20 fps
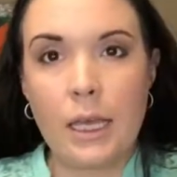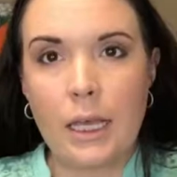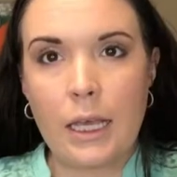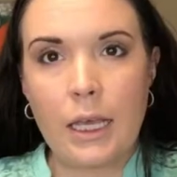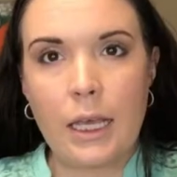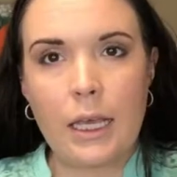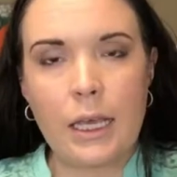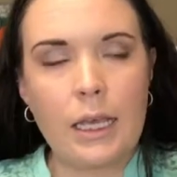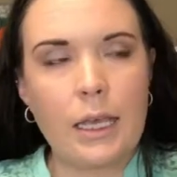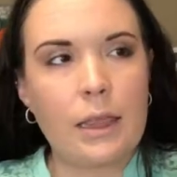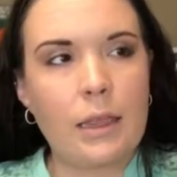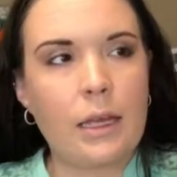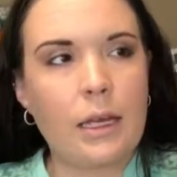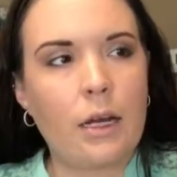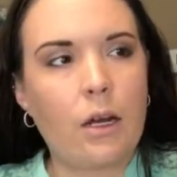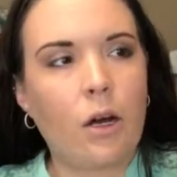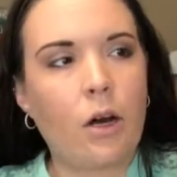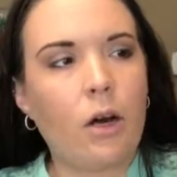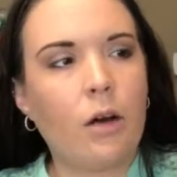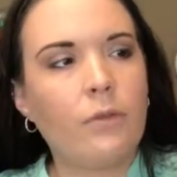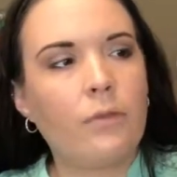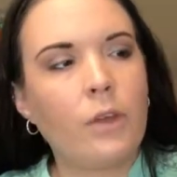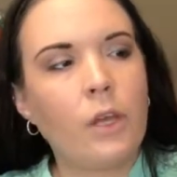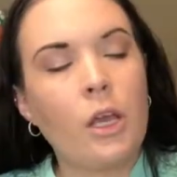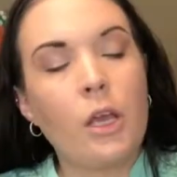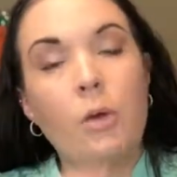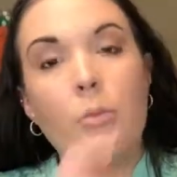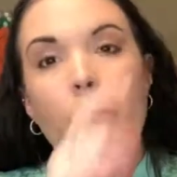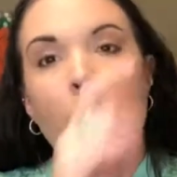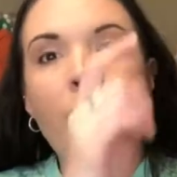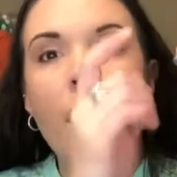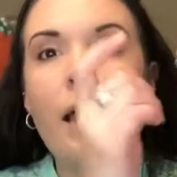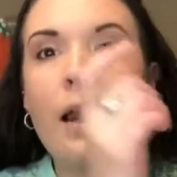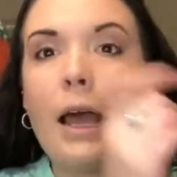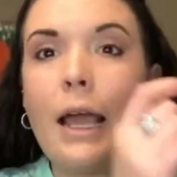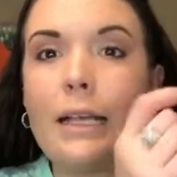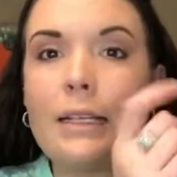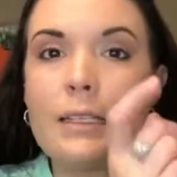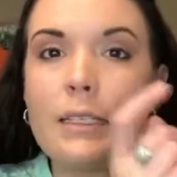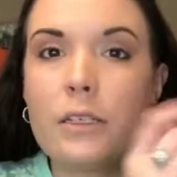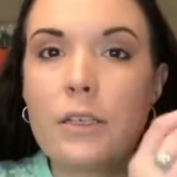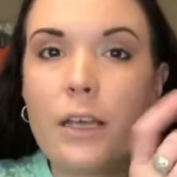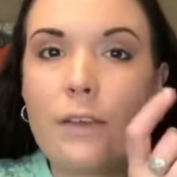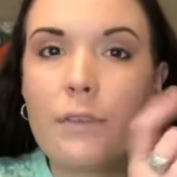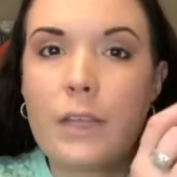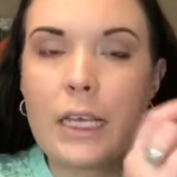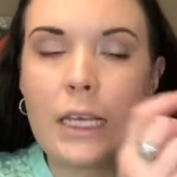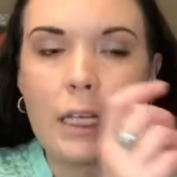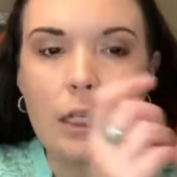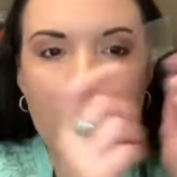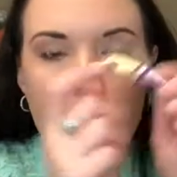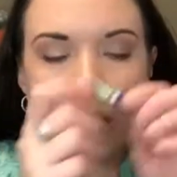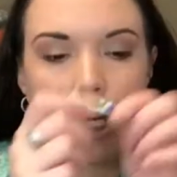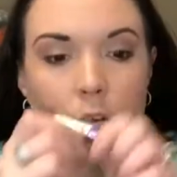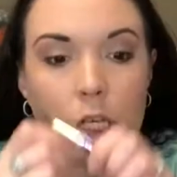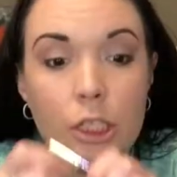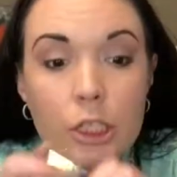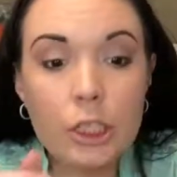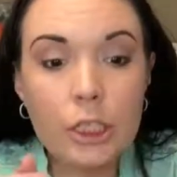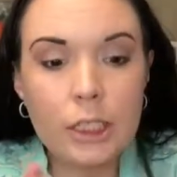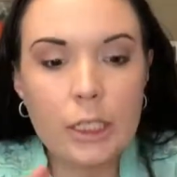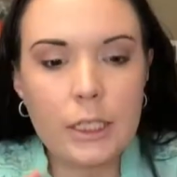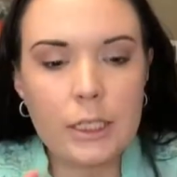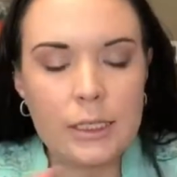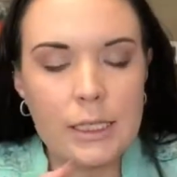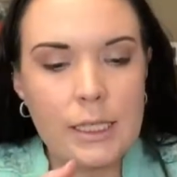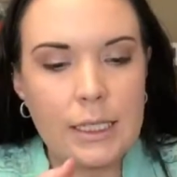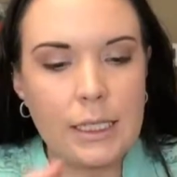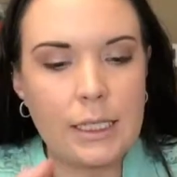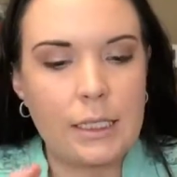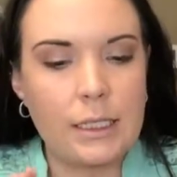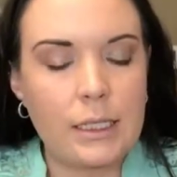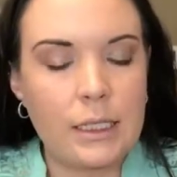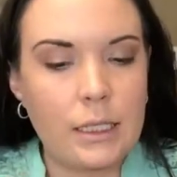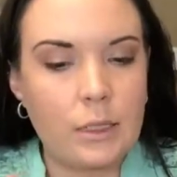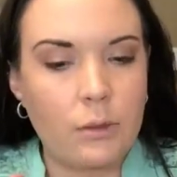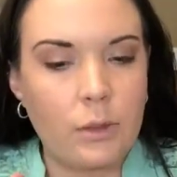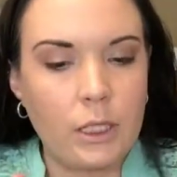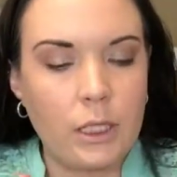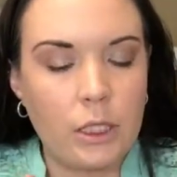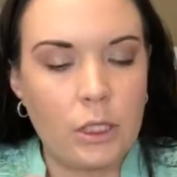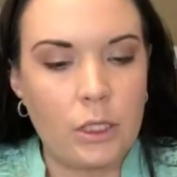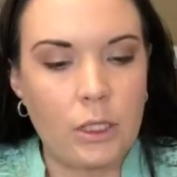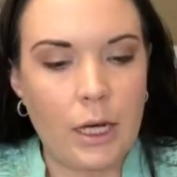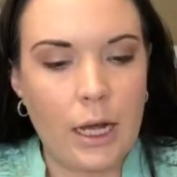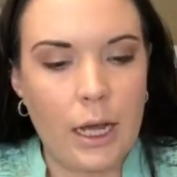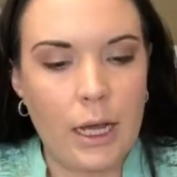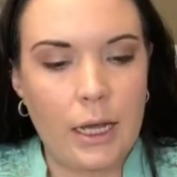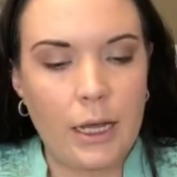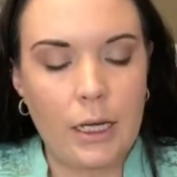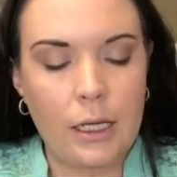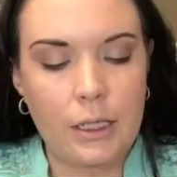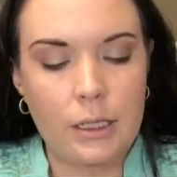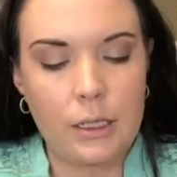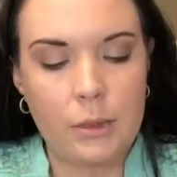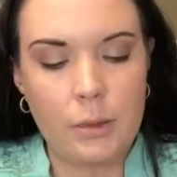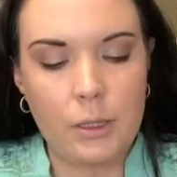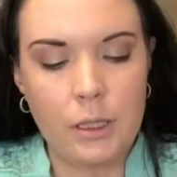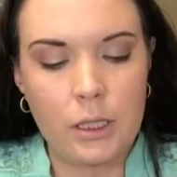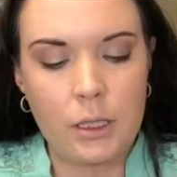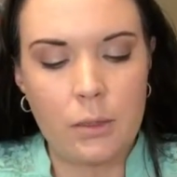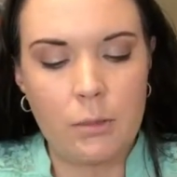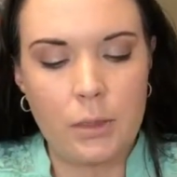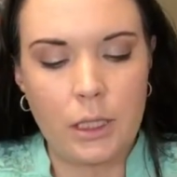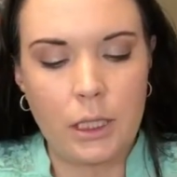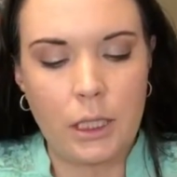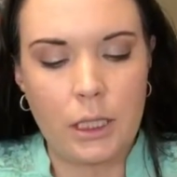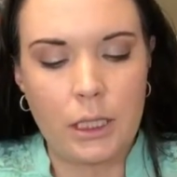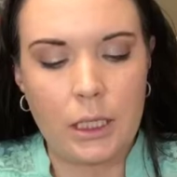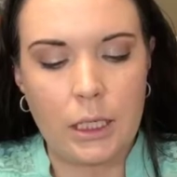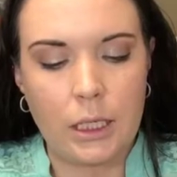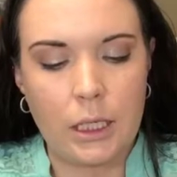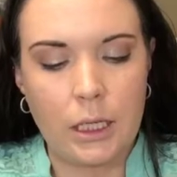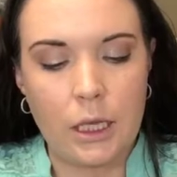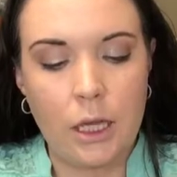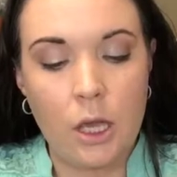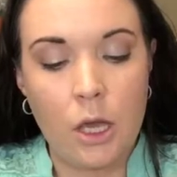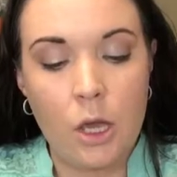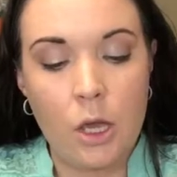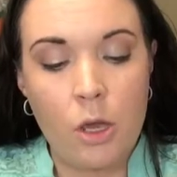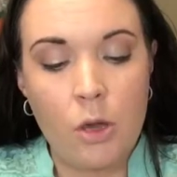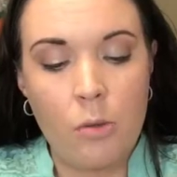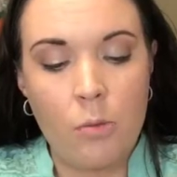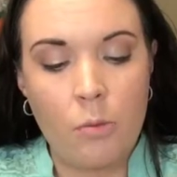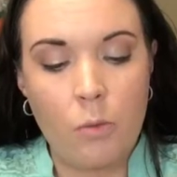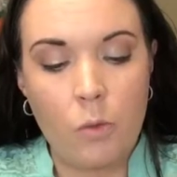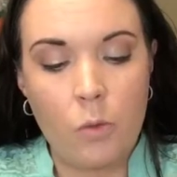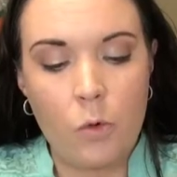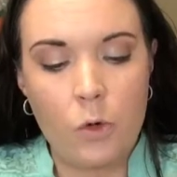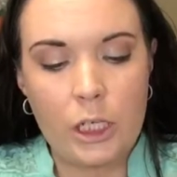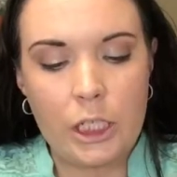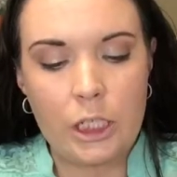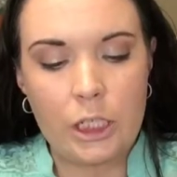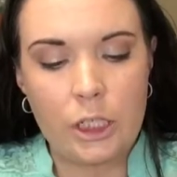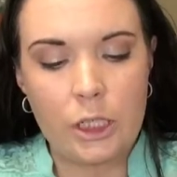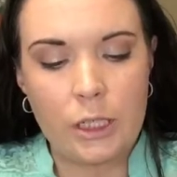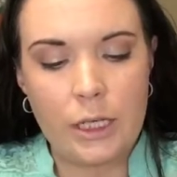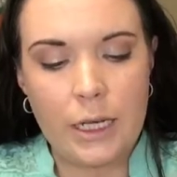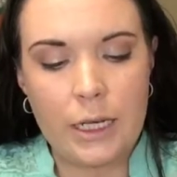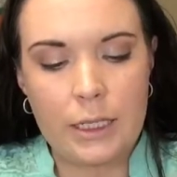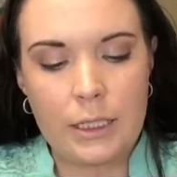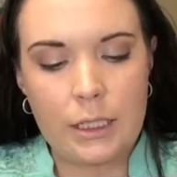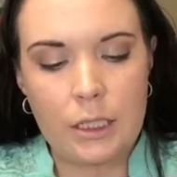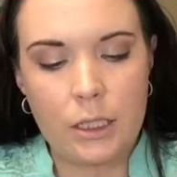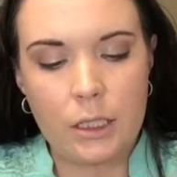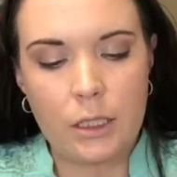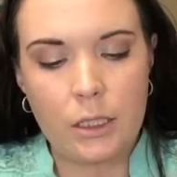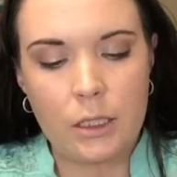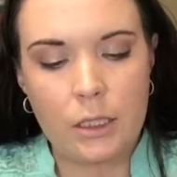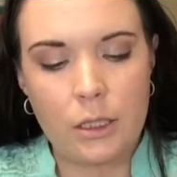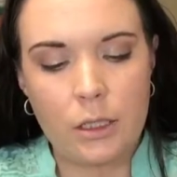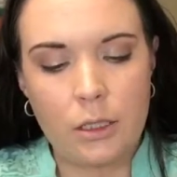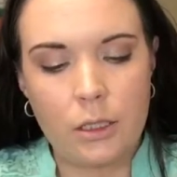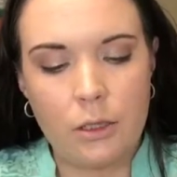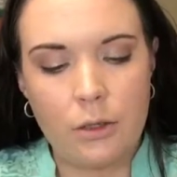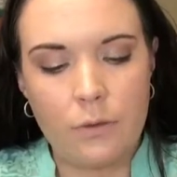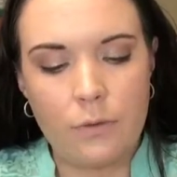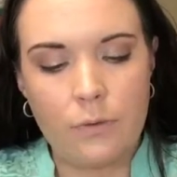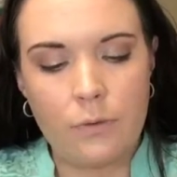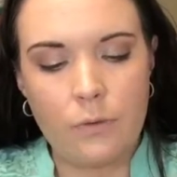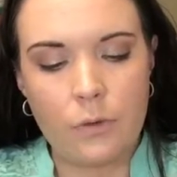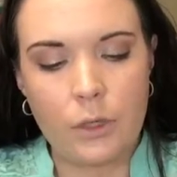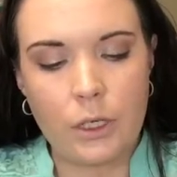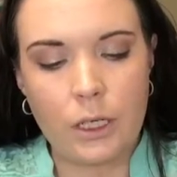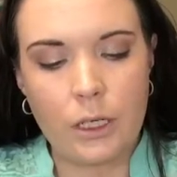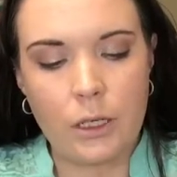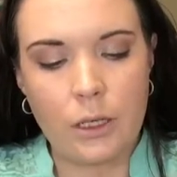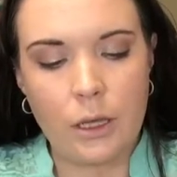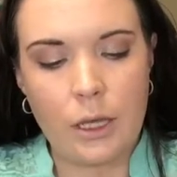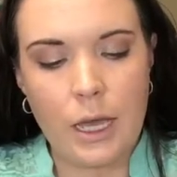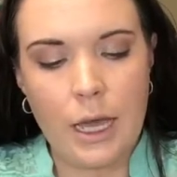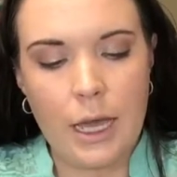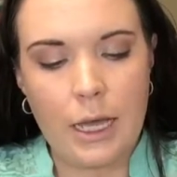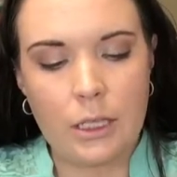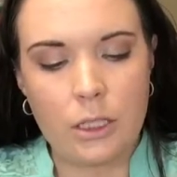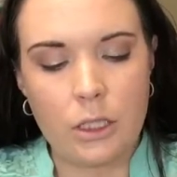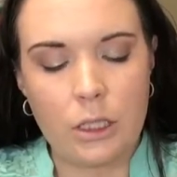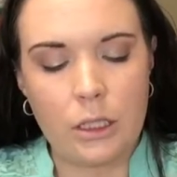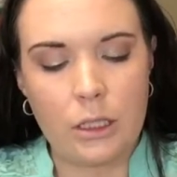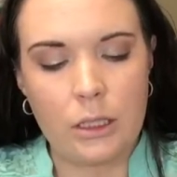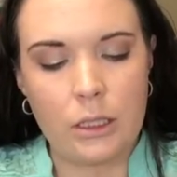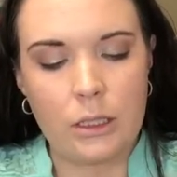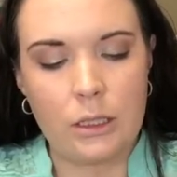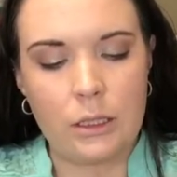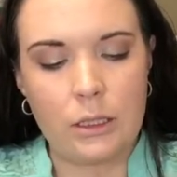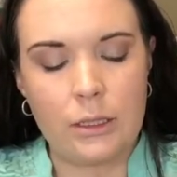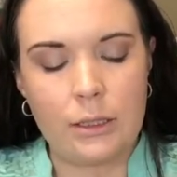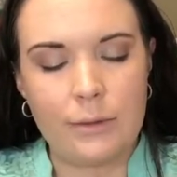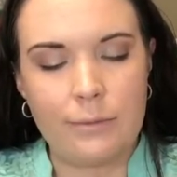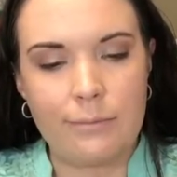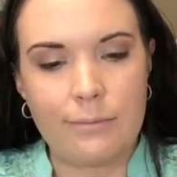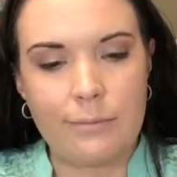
Can't get that off. But I still have the Undersense that we can try, and it's supposed to be like a moisturizer for your lashes.